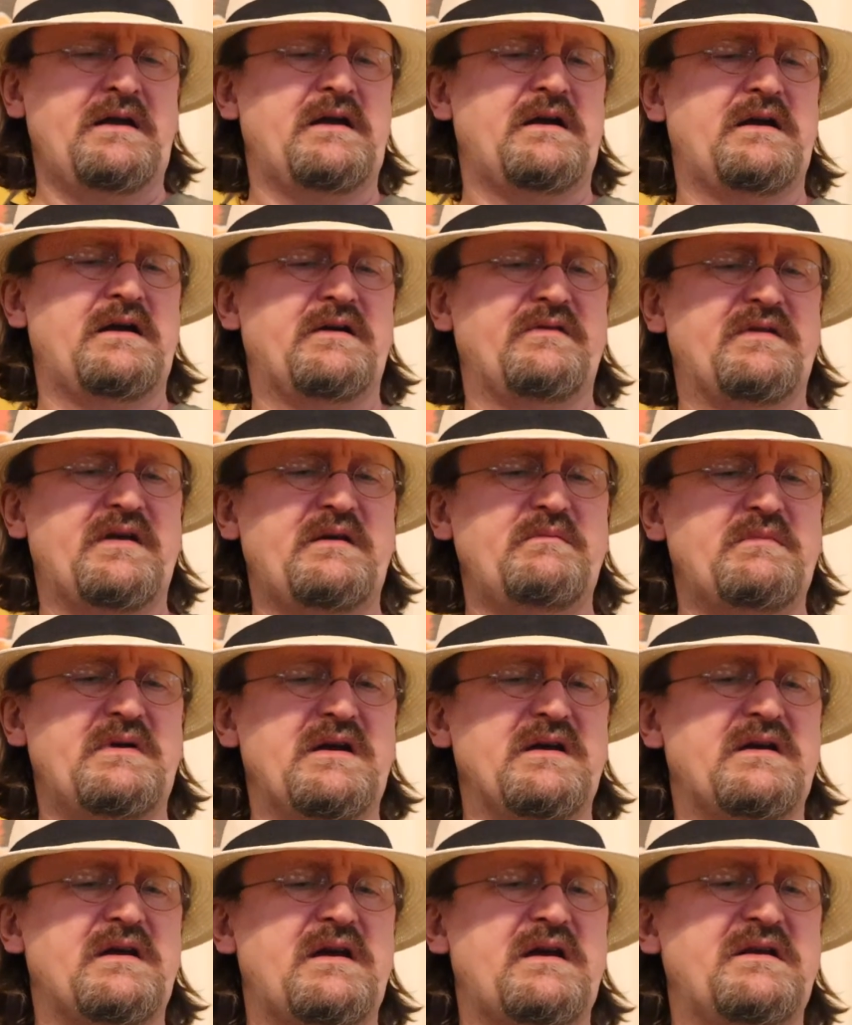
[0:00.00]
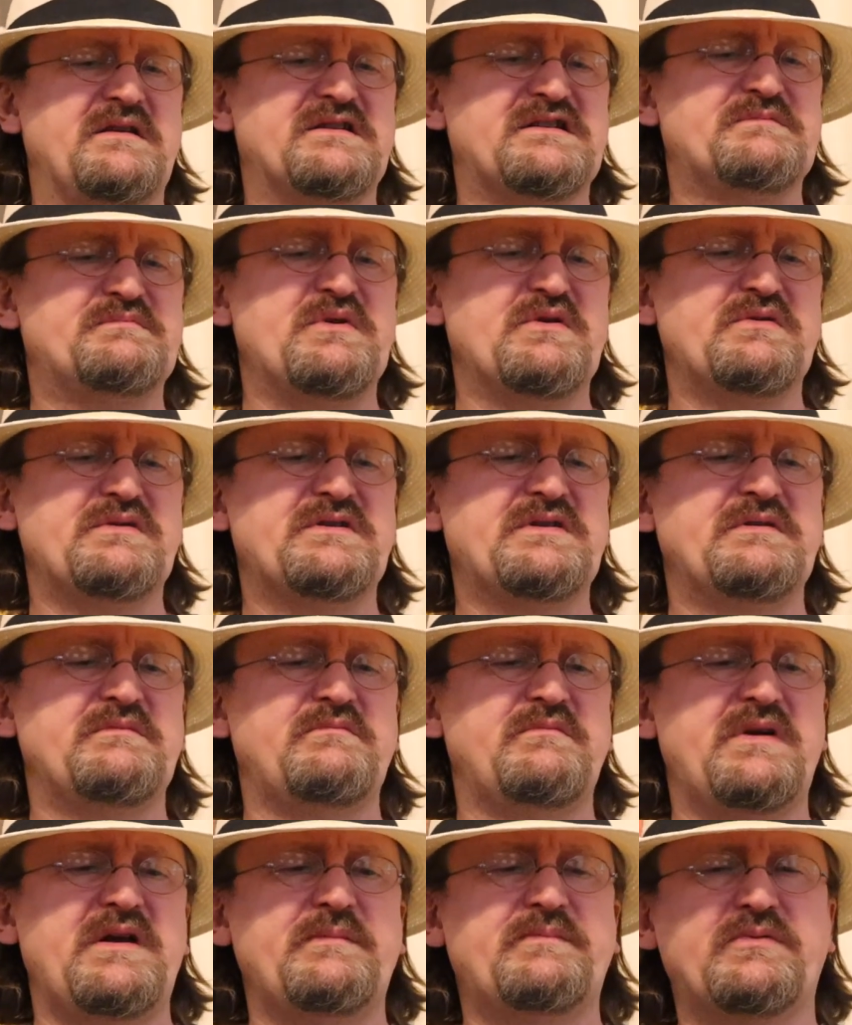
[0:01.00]
and they make a smoked
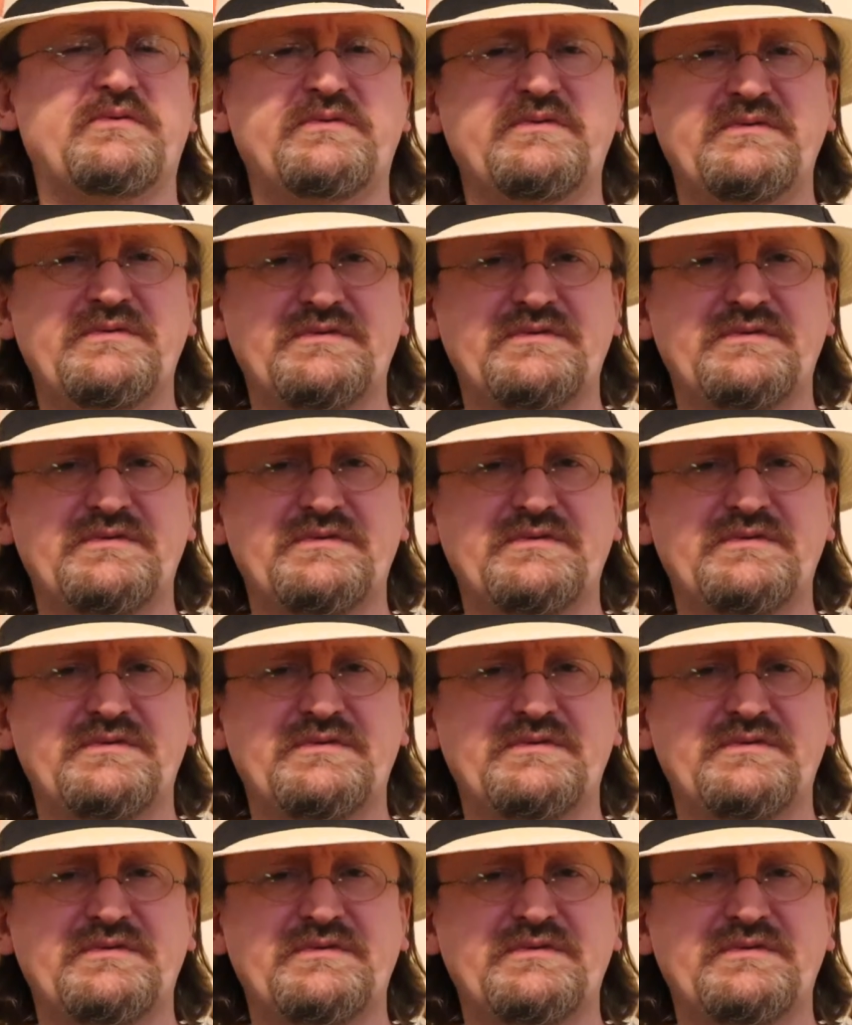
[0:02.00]
maple